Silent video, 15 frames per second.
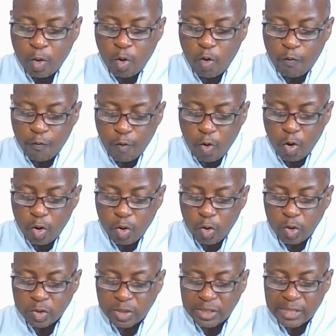Of all
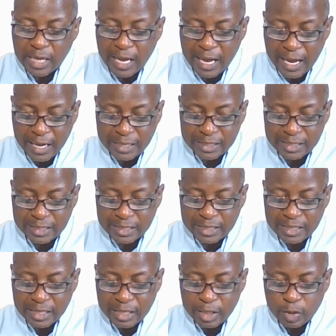God's
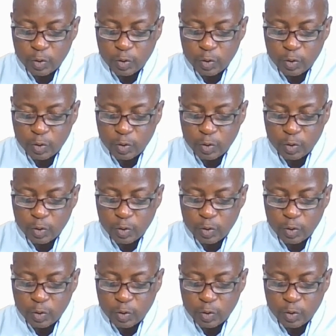acts,